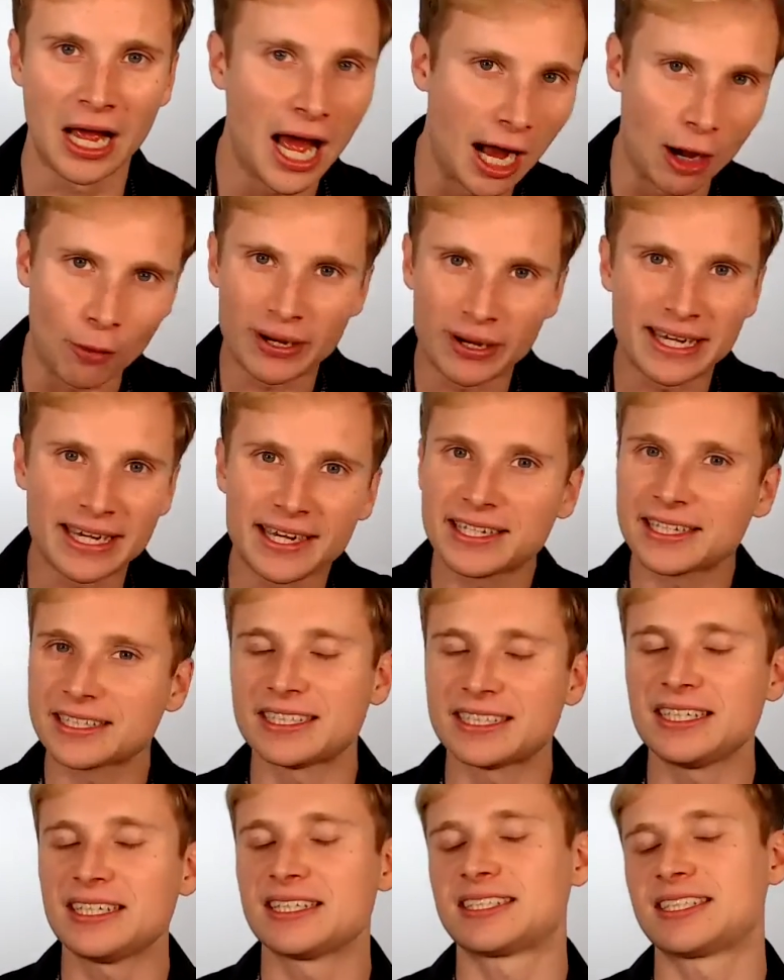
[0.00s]
And we need to
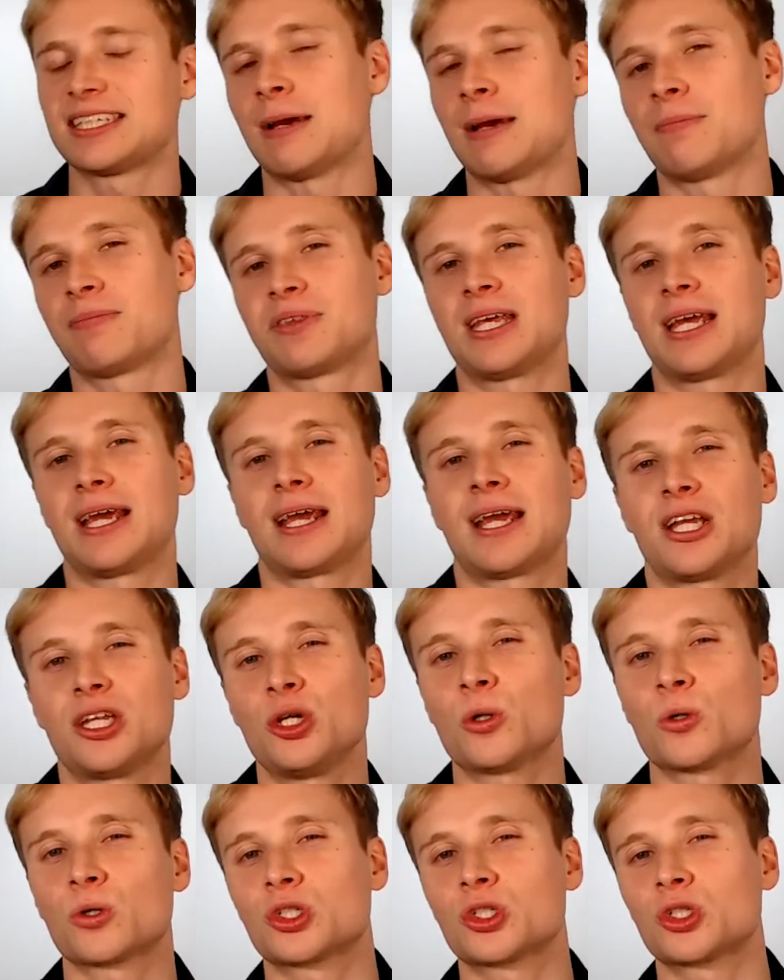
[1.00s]
see the same thing in
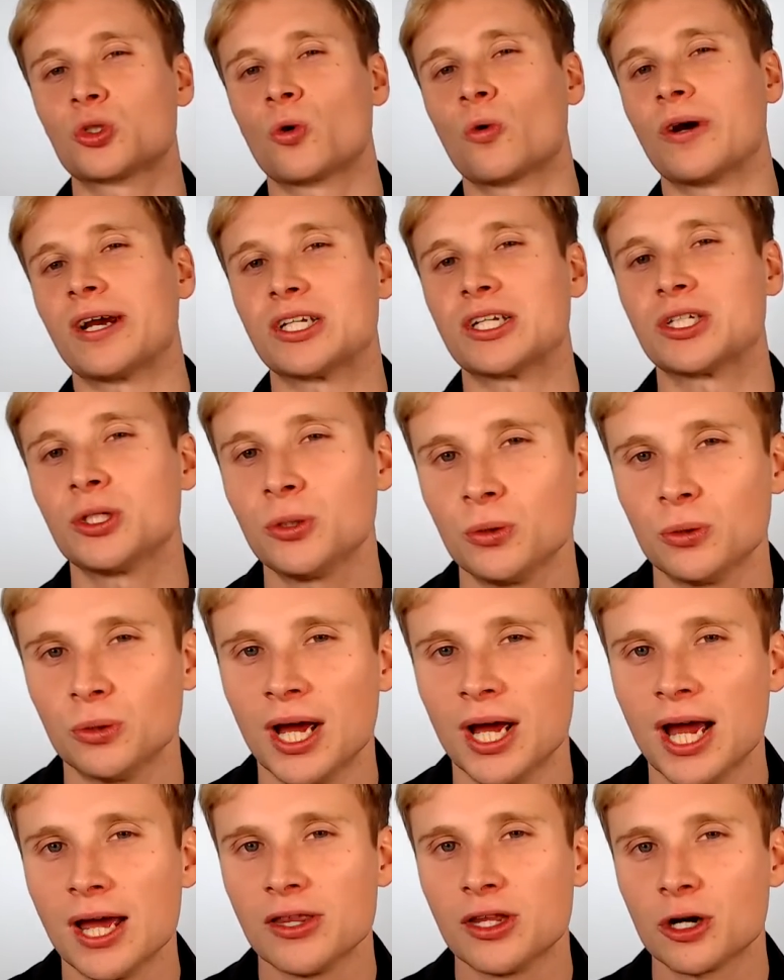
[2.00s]
your story too.
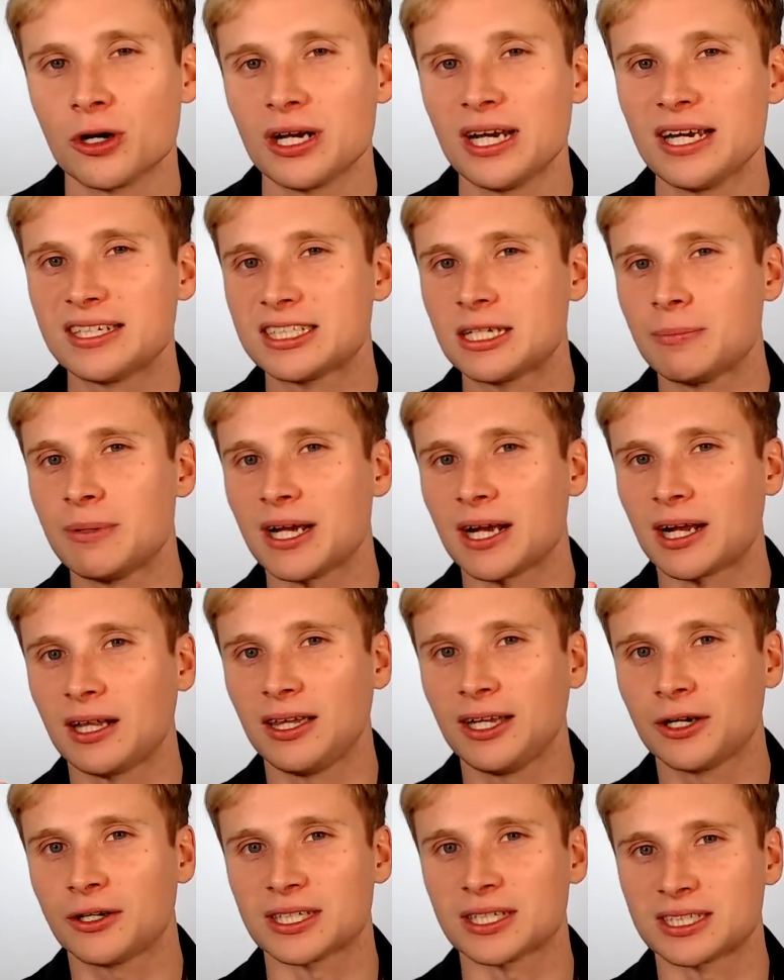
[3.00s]
There needs to be a
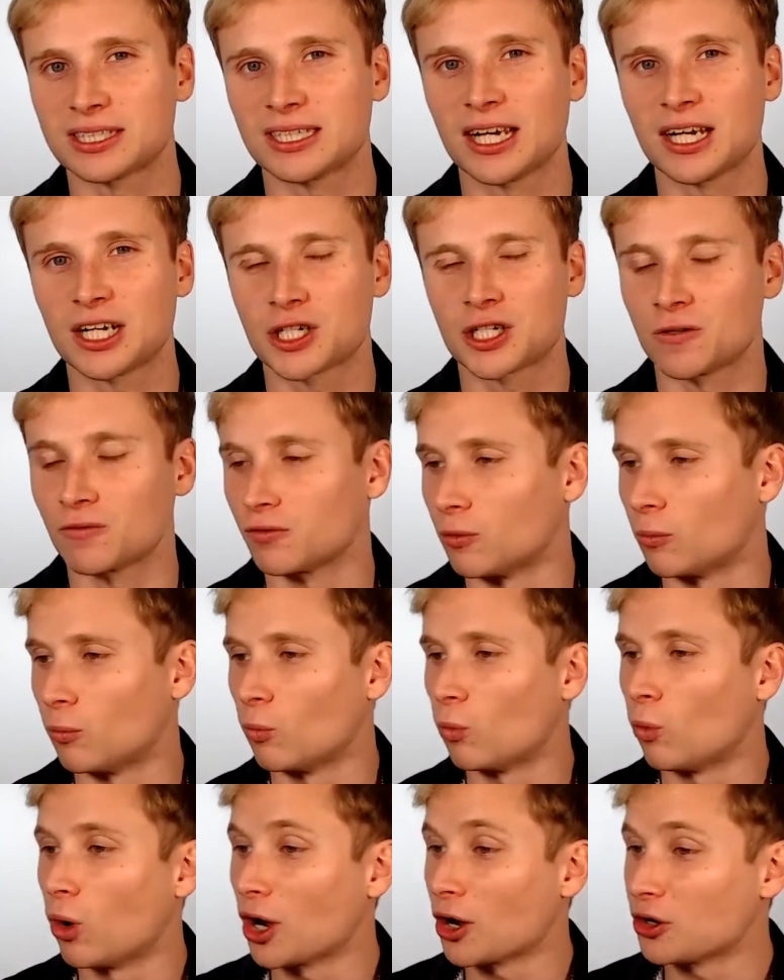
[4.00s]
clear distinction from
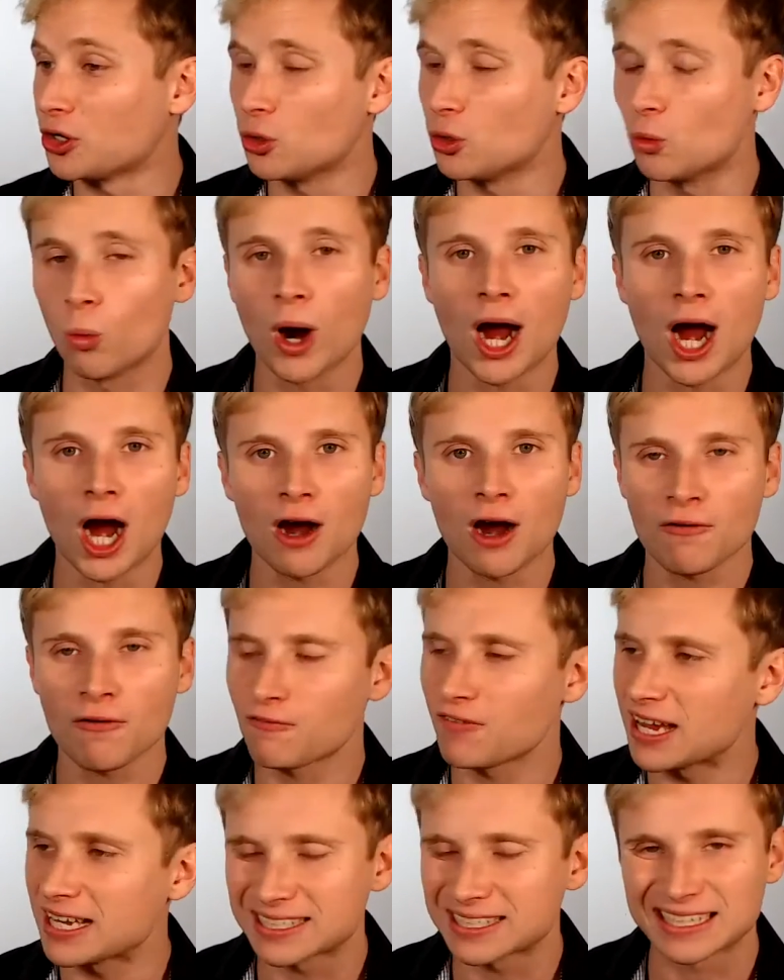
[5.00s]
where you were
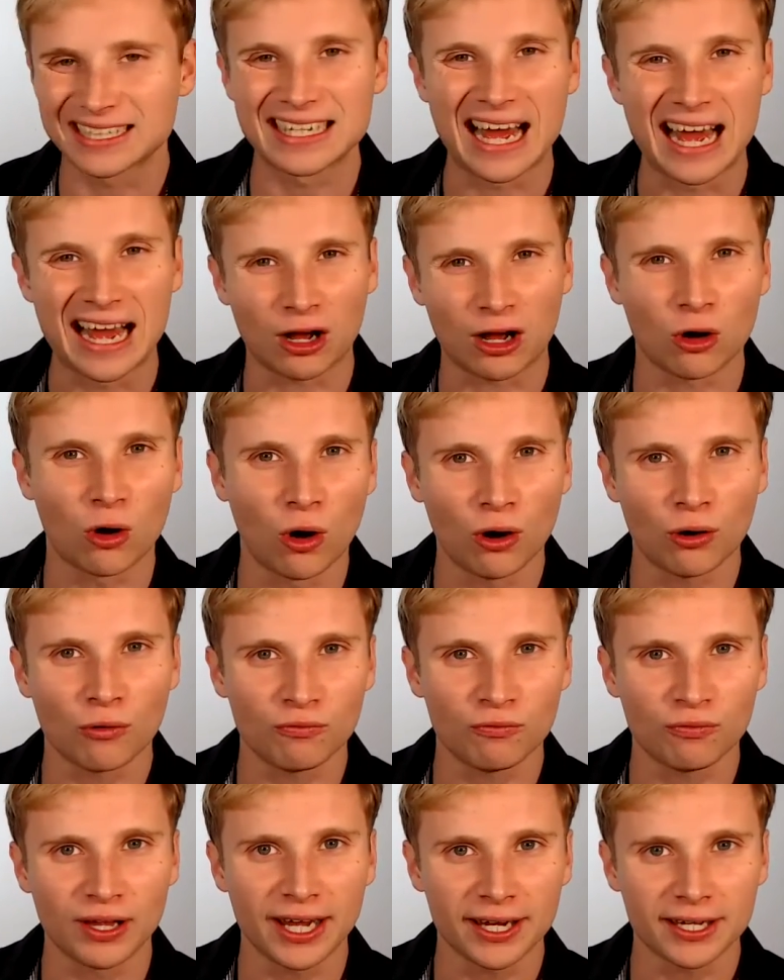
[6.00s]
facing that
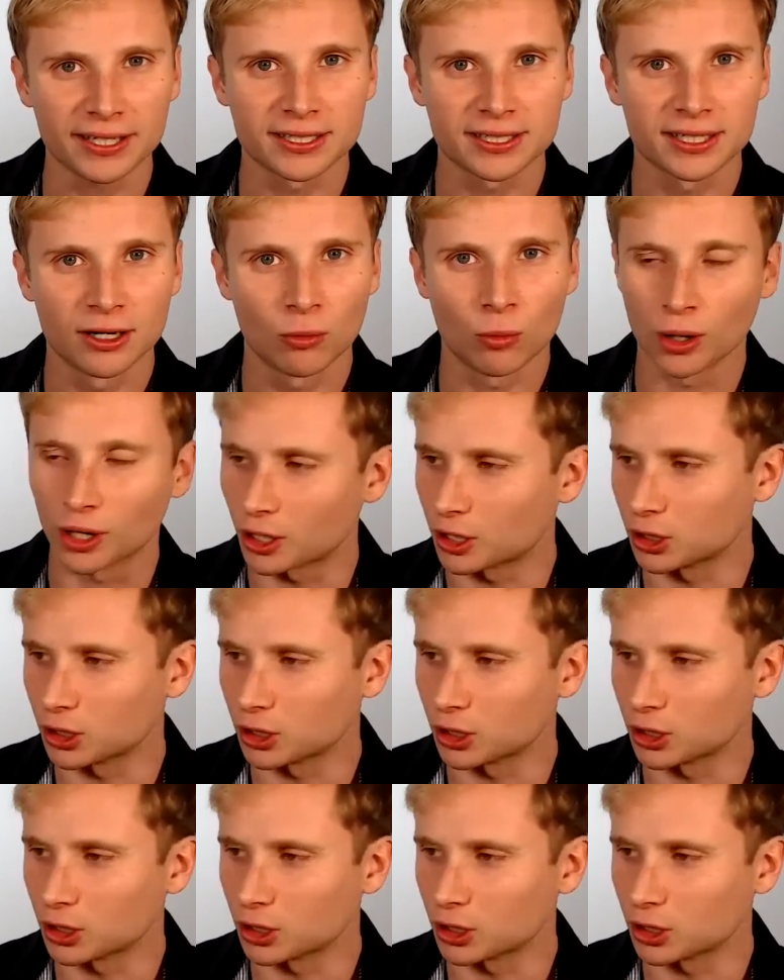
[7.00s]
conflict, where it